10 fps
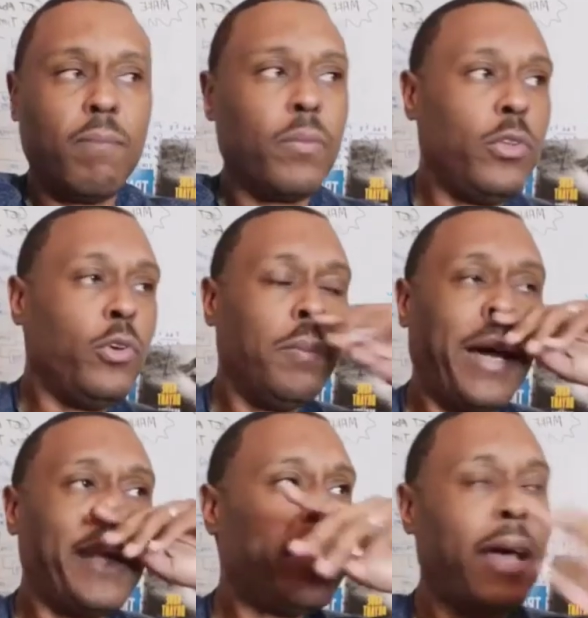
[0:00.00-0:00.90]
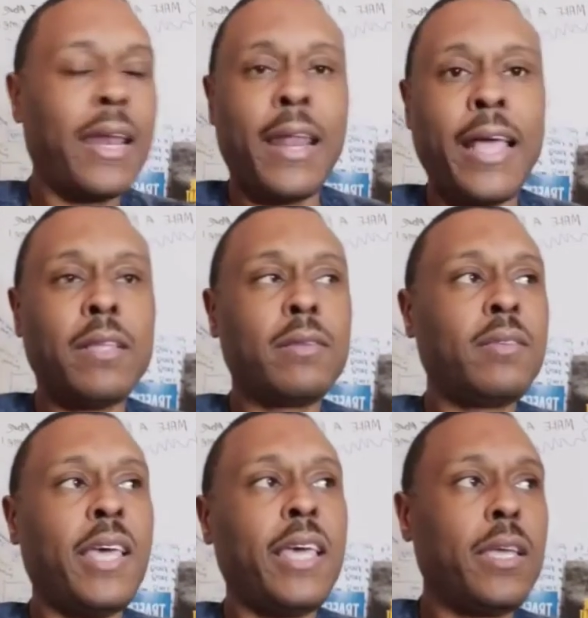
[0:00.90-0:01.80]
You might not like
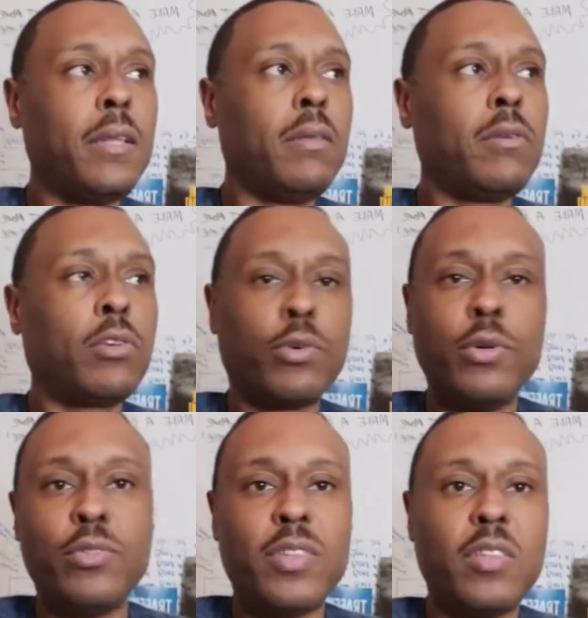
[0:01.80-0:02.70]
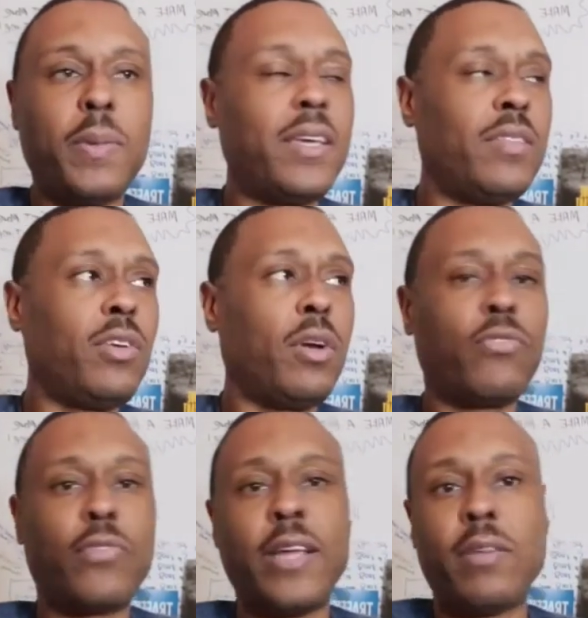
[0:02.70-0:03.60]
taking cruises because you're
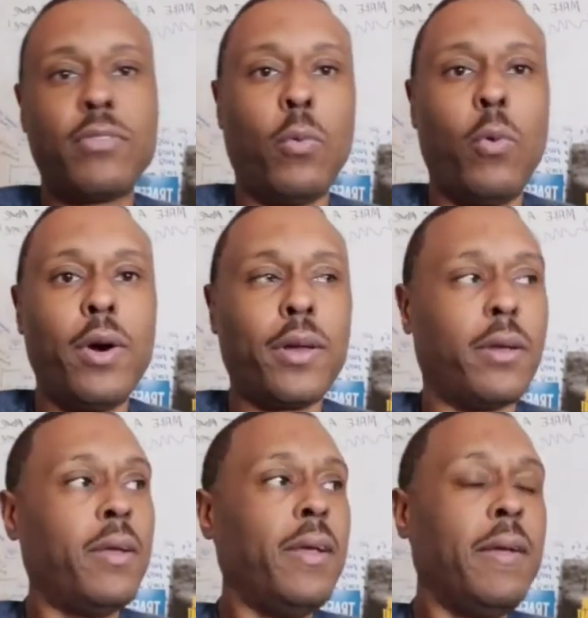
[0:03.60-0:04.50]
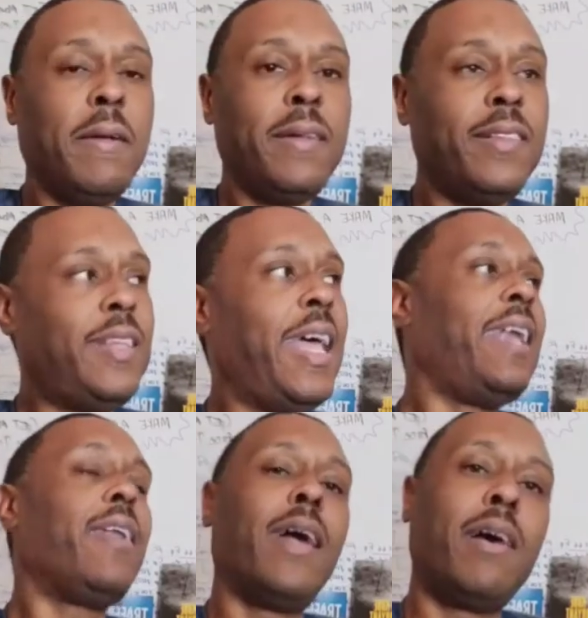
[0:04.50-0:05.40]
afraid of the water. They
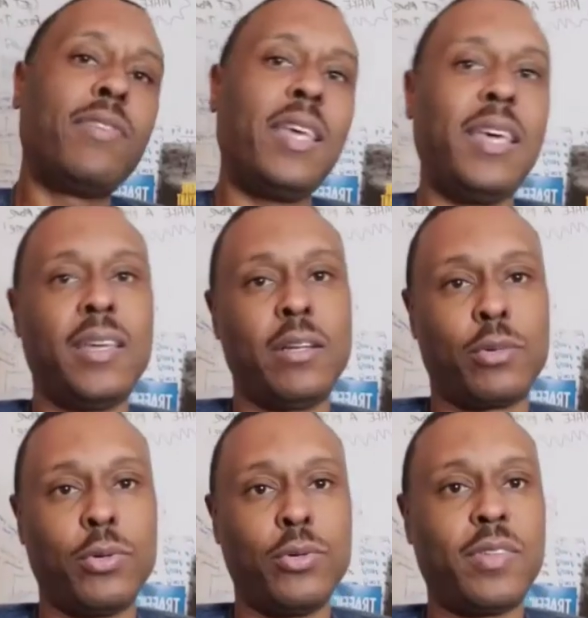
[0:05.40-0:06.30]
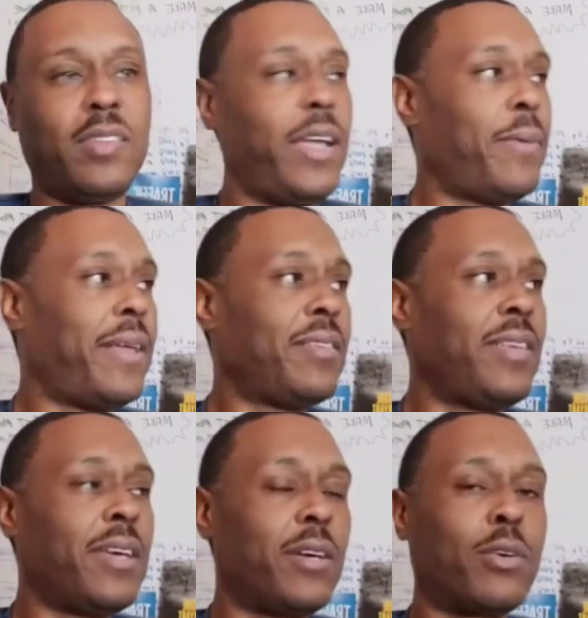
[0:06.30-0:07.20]
love taking cruises. They rather
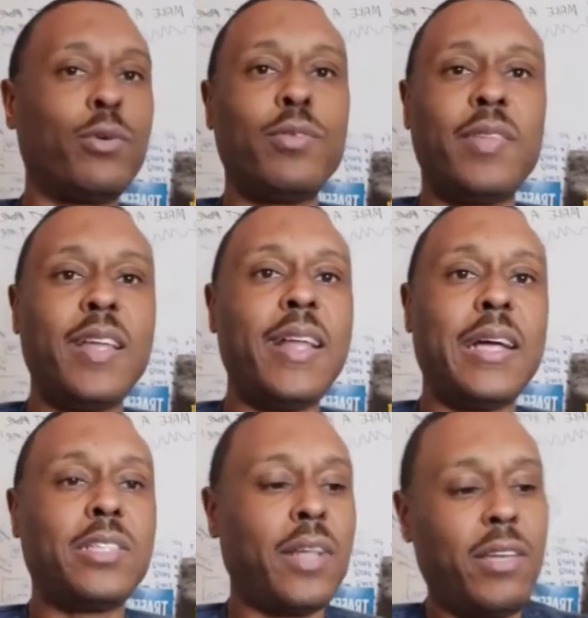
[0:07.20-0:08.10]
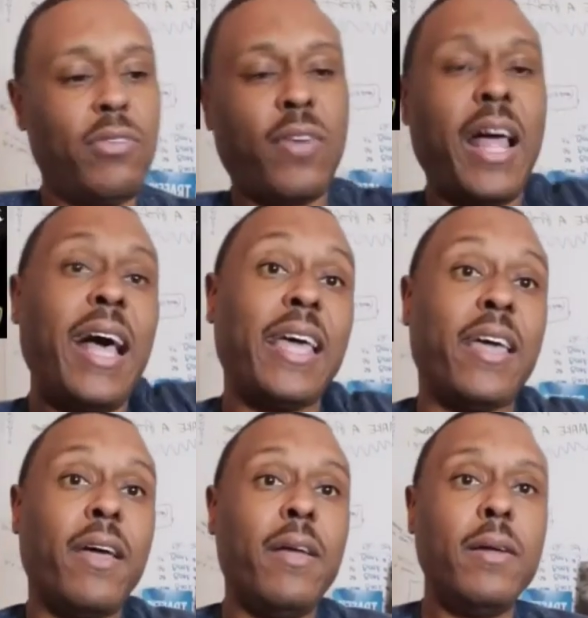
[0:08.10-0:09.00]
take a cruise than actually fly.
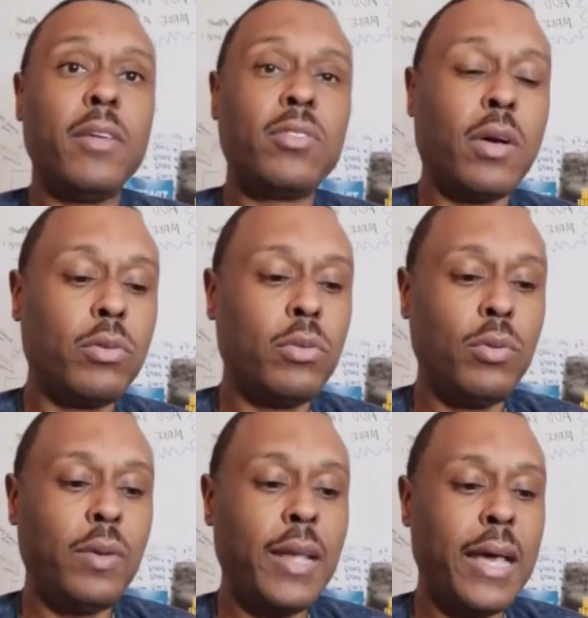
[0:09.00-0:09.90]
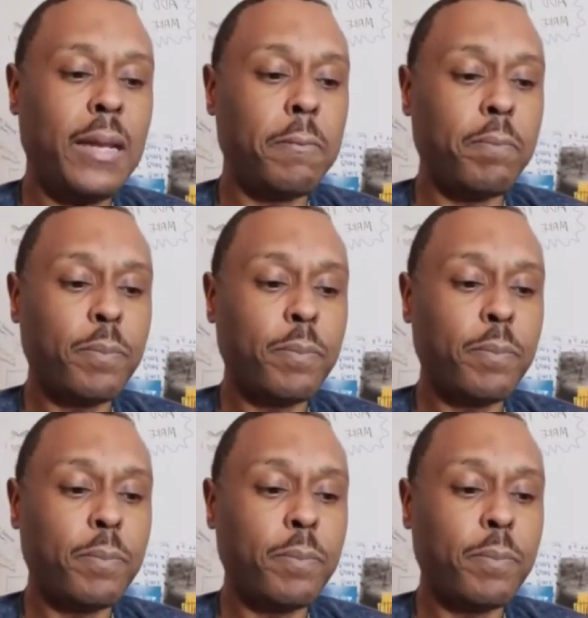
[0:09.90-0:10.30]
So do not